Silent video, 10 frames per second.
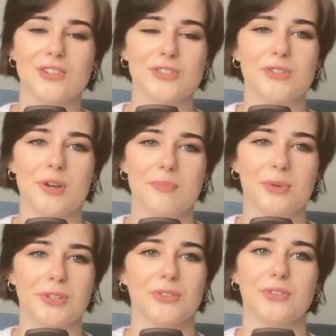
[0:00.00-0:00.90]
also
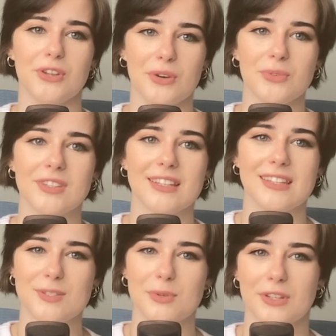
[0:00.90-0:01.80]
important to note that
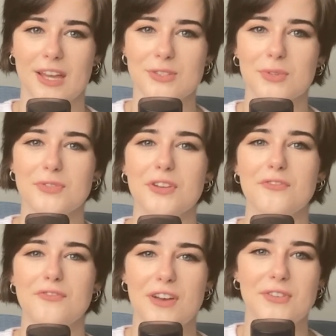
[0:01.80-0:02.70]
this podcast will feel
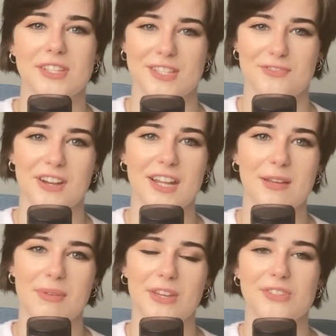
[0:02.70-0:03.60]
very
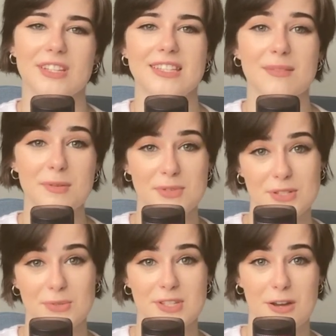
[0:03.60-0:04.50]
schizophrenic, because in some
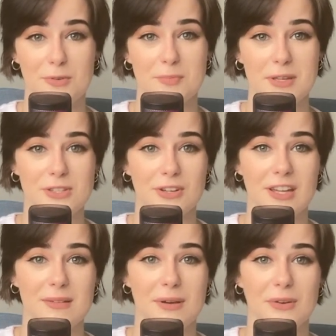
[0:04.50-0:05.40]
episodes I will be
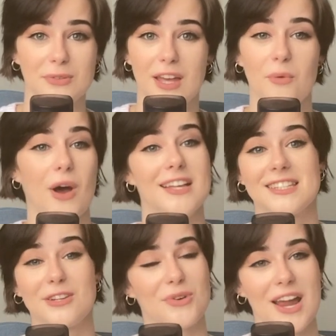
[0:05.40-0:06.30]
talking about why is
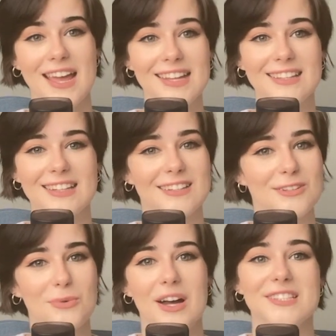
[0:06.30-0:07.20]
it great and
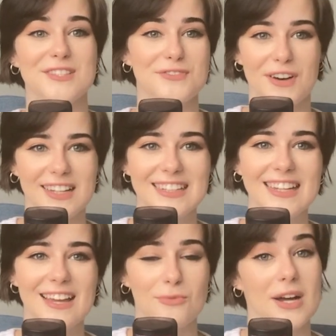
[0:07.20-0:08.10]
why is it fun
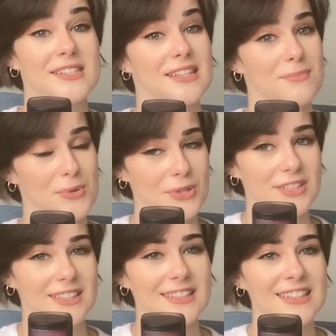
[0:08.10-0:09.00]
and why is it
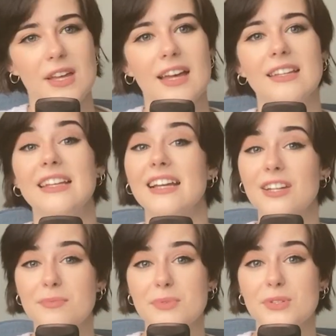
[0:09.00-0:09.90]
important, and in
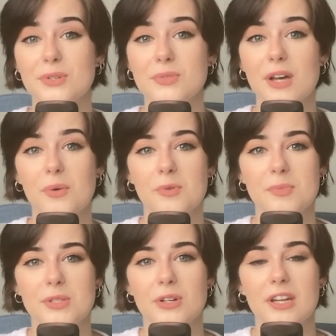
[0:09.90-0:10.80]
other episodes I will
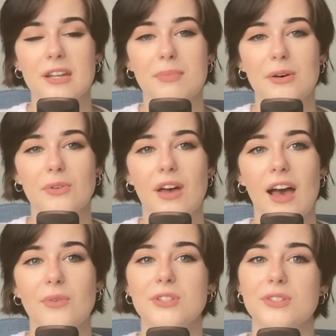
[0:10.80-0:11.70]
be talking about
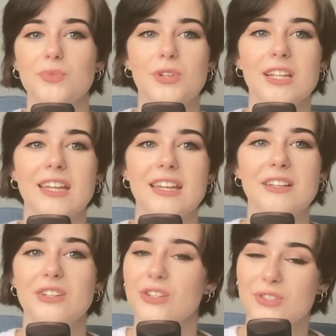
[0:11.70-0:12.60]
how is it
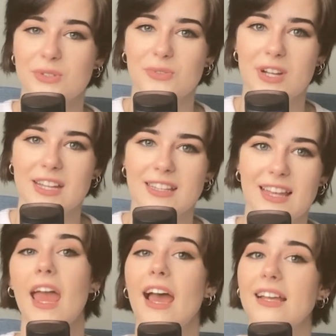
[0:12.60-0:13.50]
really not so great
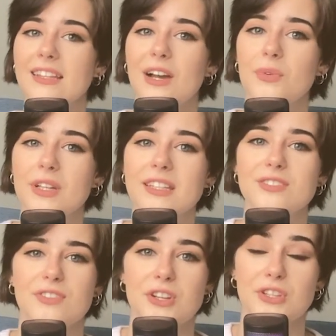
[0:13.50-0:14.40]
and how it is
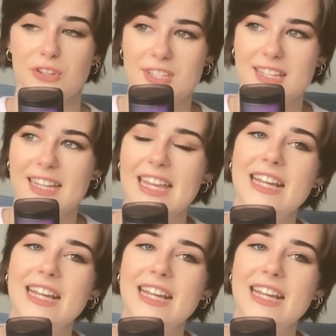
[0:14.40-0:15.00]
very toxic.